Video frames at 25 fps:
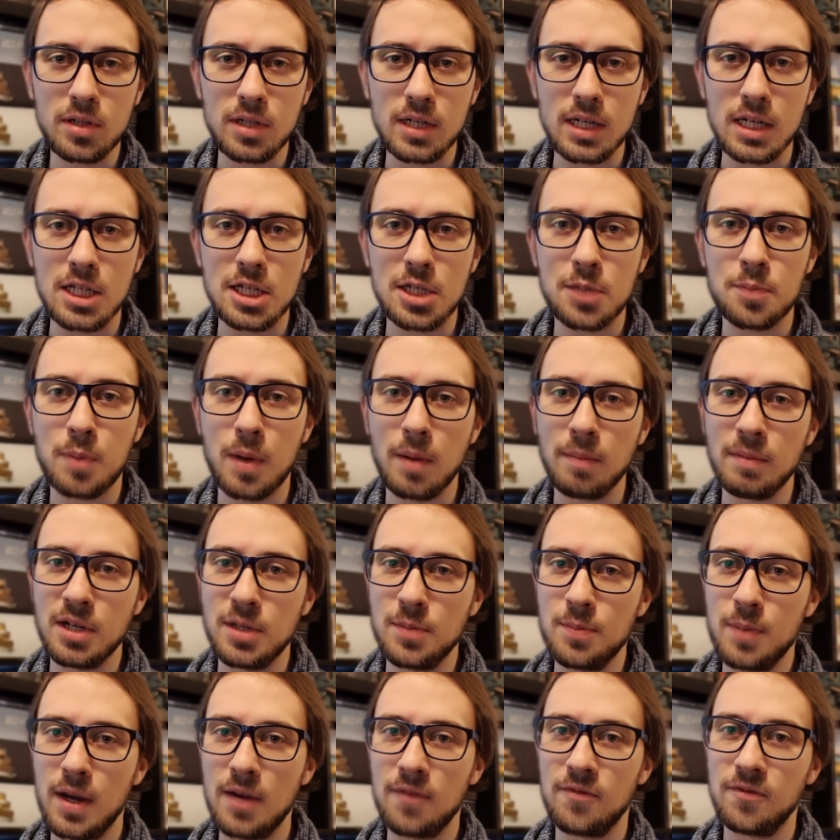It's
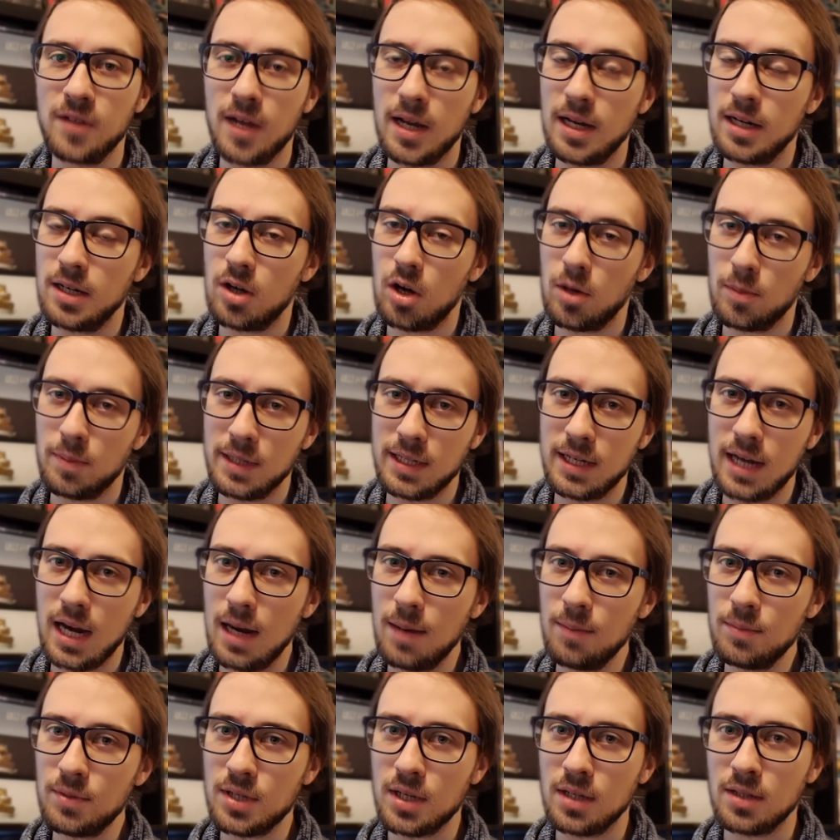published by Flying Carpet
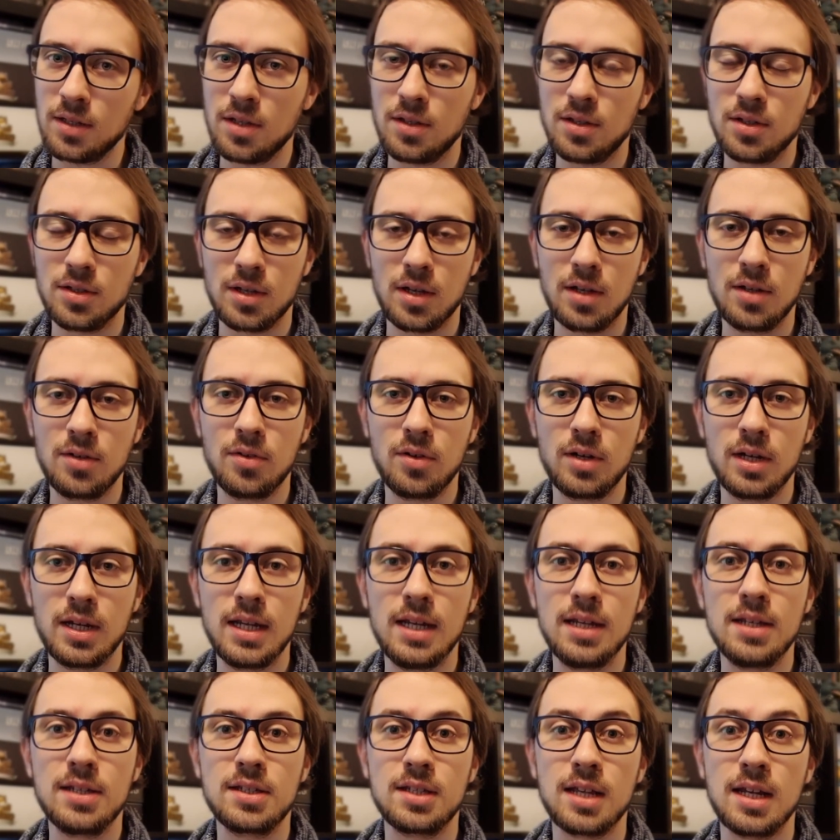Games and the designer
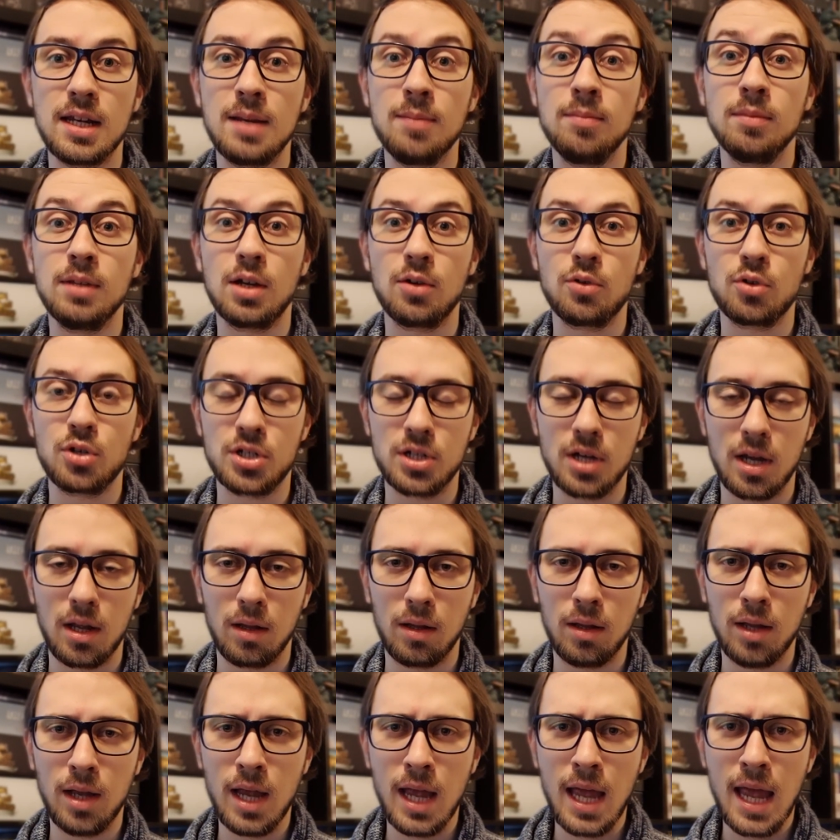is Salim
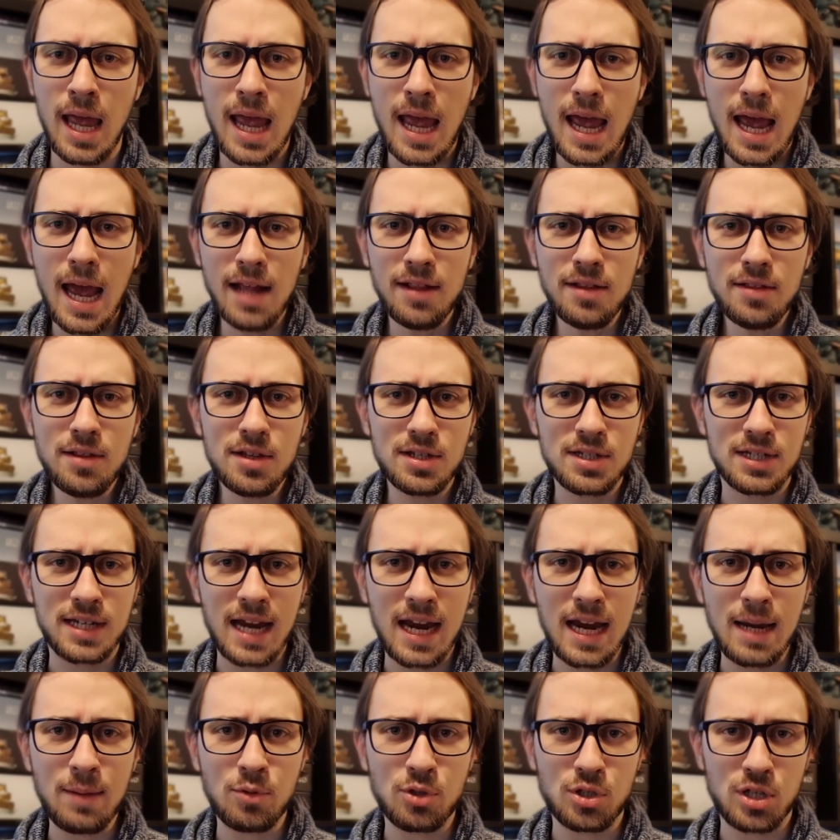Larochelle. And in this
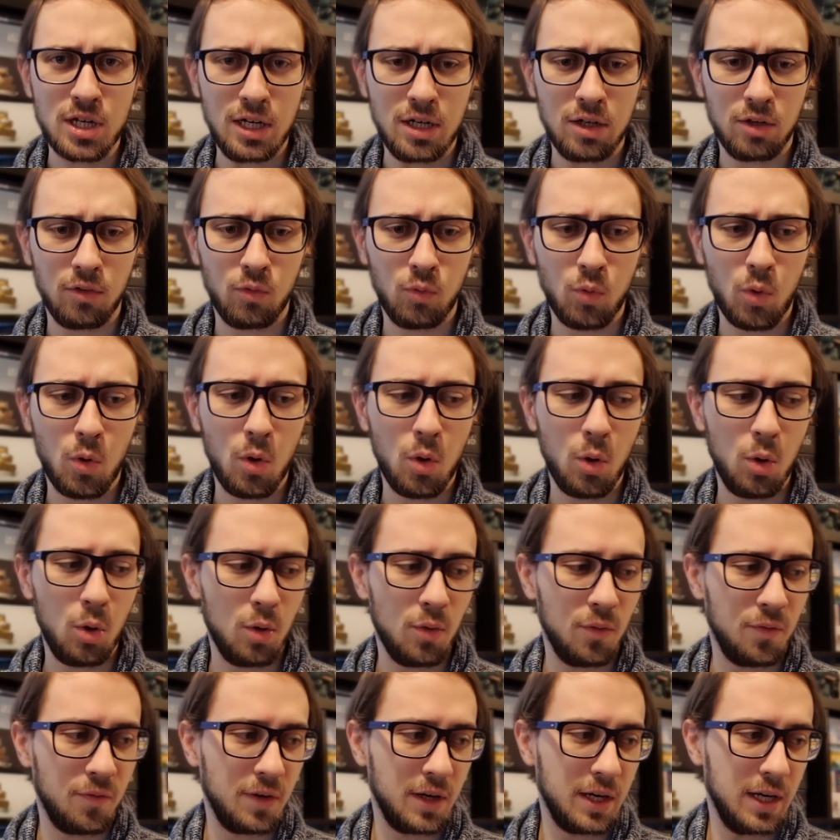game you take a role
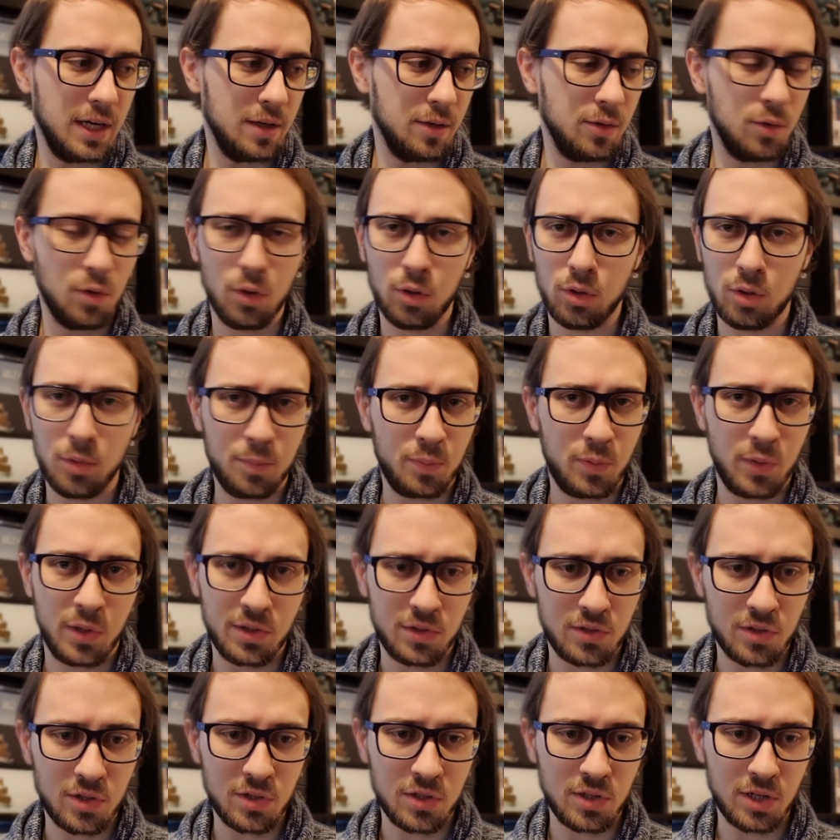of a girl, a
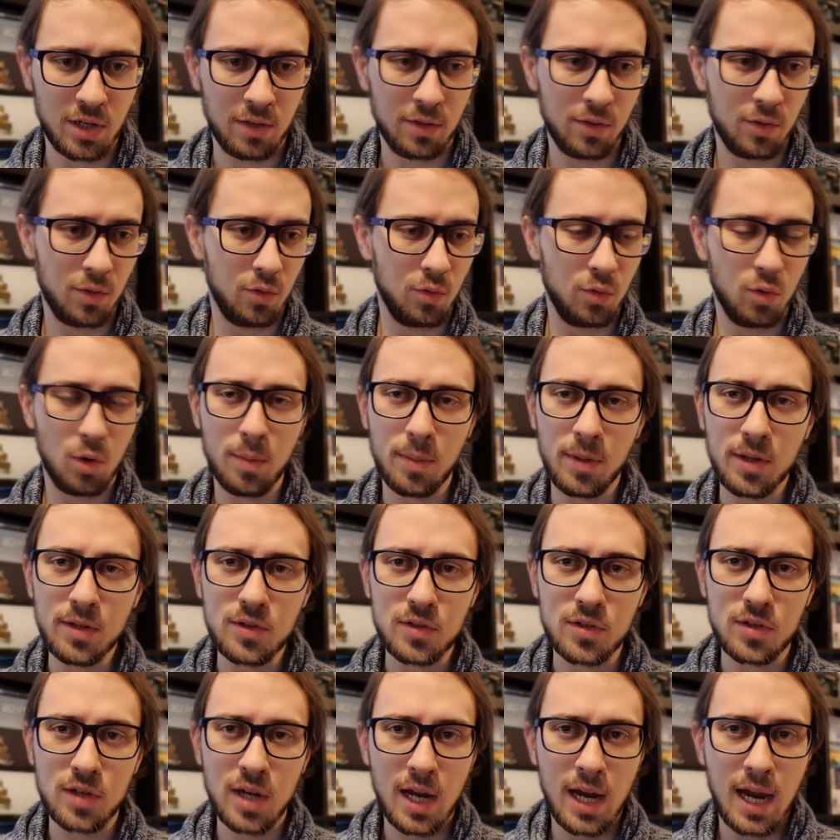princess and her
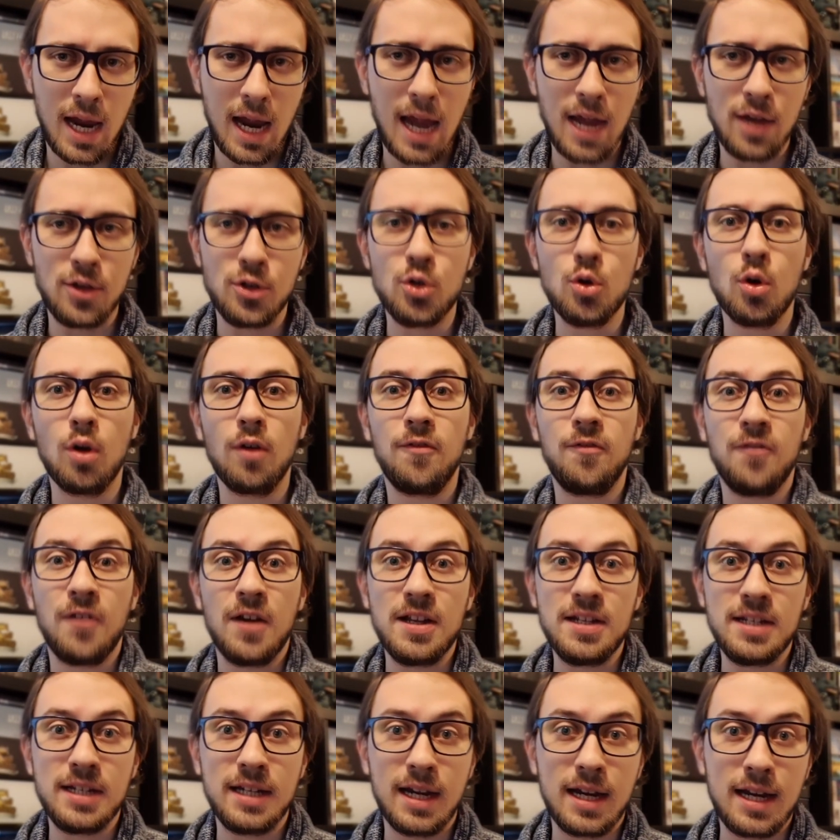robots, and you are
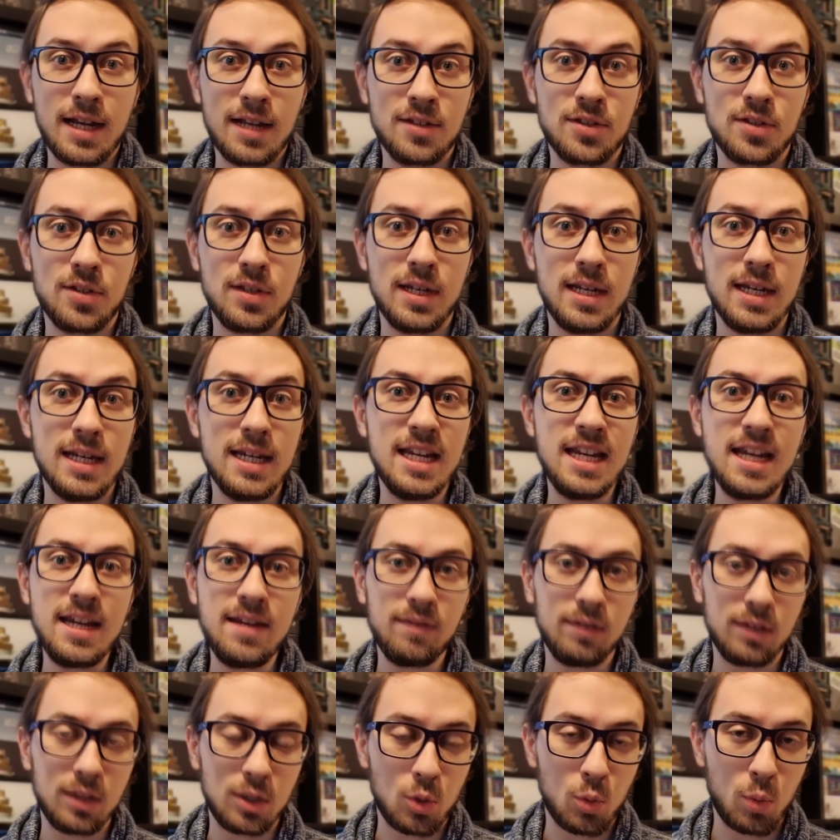fighting against the
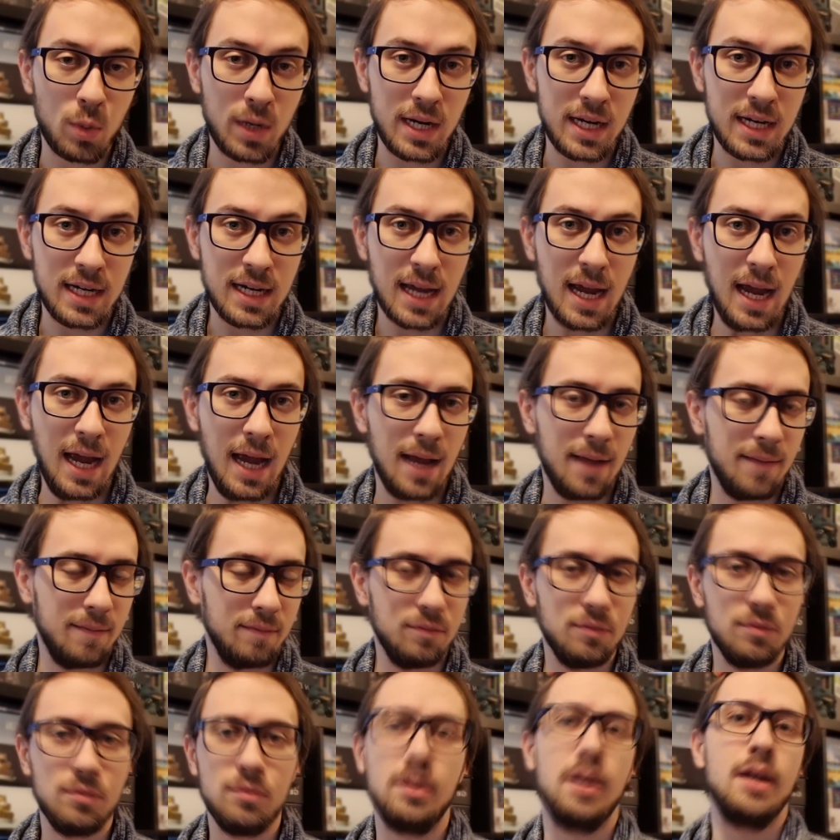evil queen
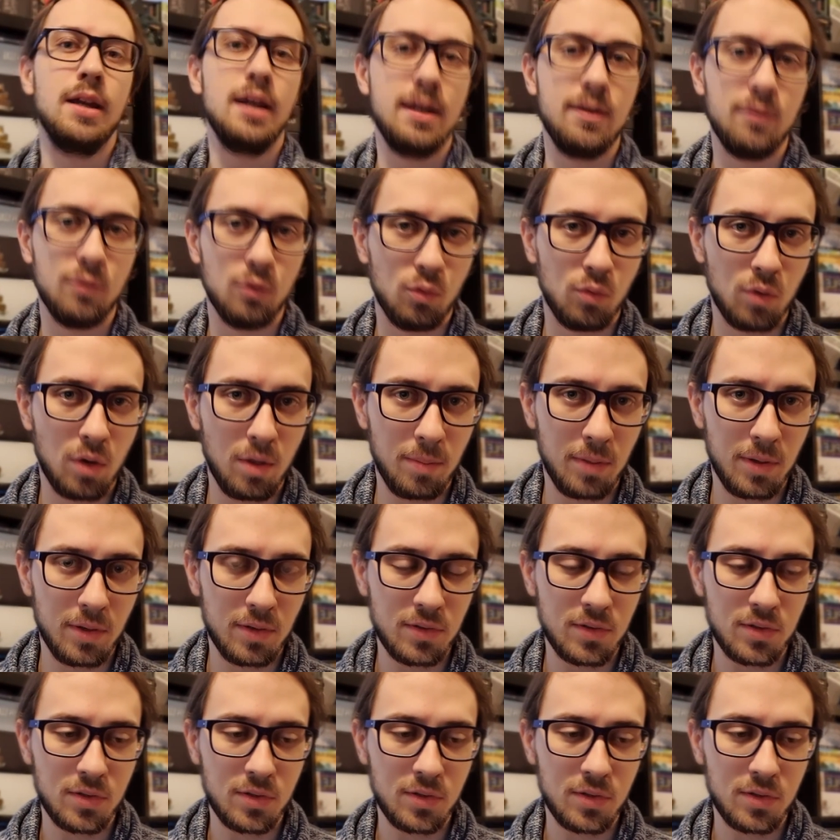and the evil robots.